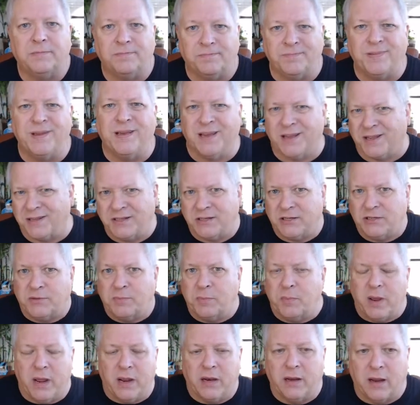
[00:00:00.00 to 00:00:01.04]
because it's
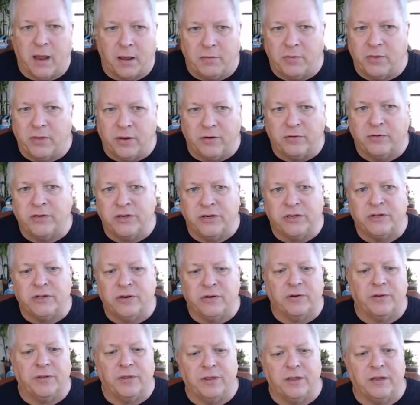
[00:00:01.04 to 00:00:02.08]
Mint, I mean, there's just
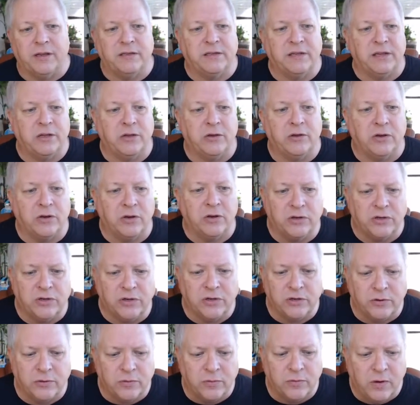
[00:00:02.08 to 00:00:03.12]
certain things that you can
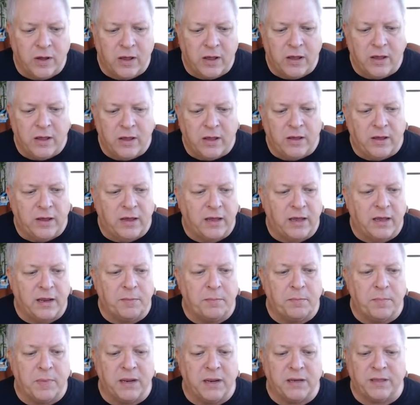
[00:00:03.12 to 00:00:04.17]
do
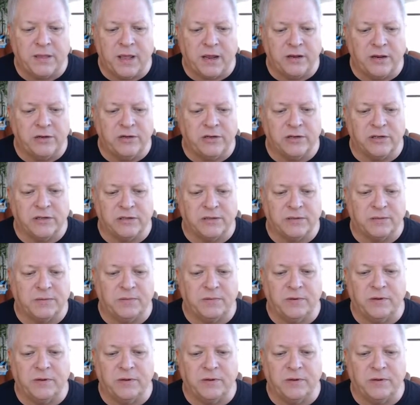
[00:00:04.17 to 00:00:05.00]
in Mint that you just